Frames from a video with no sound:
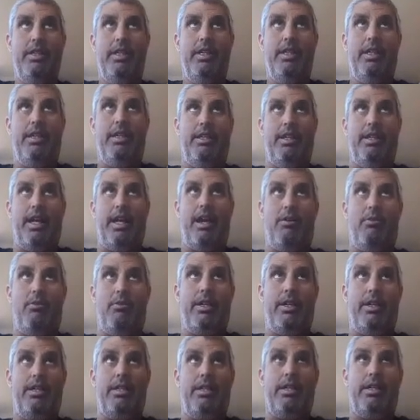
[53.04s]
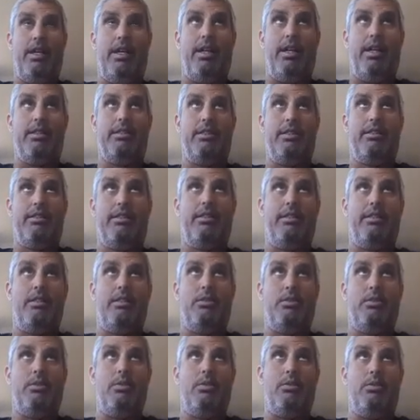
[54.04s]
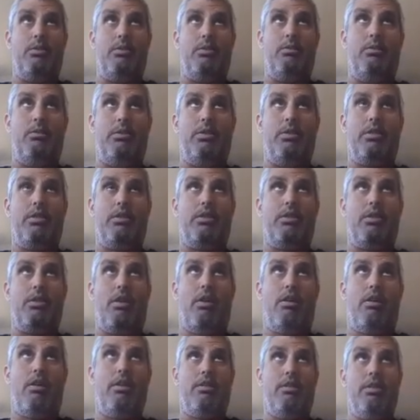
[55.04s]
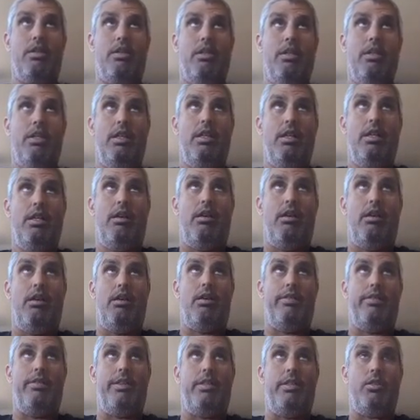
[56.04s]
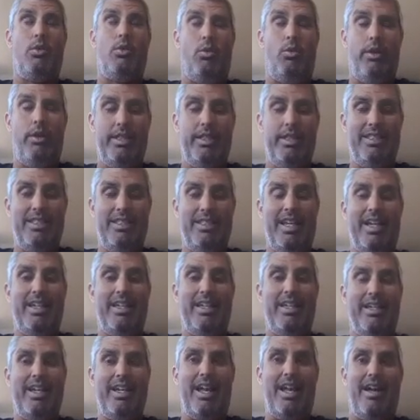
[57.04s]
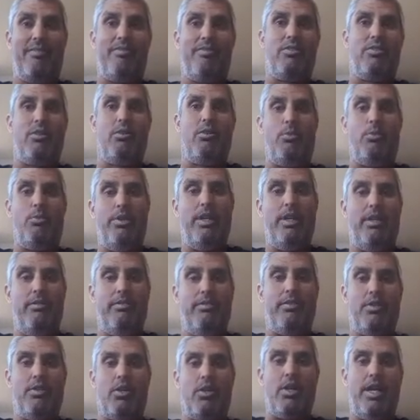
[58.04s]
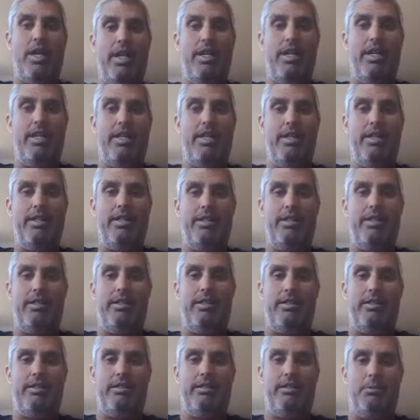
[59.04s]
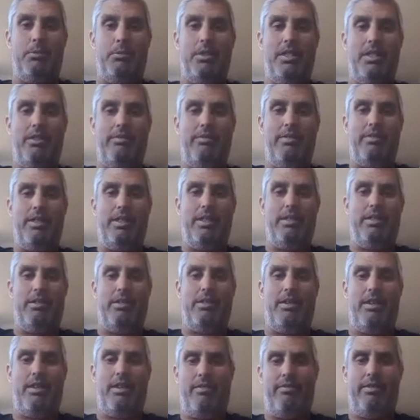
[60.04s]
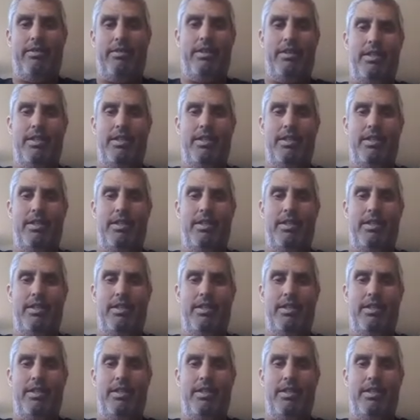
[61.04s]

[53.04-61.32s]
allowing us to start on the 22nd after a week of training and a week of getting everything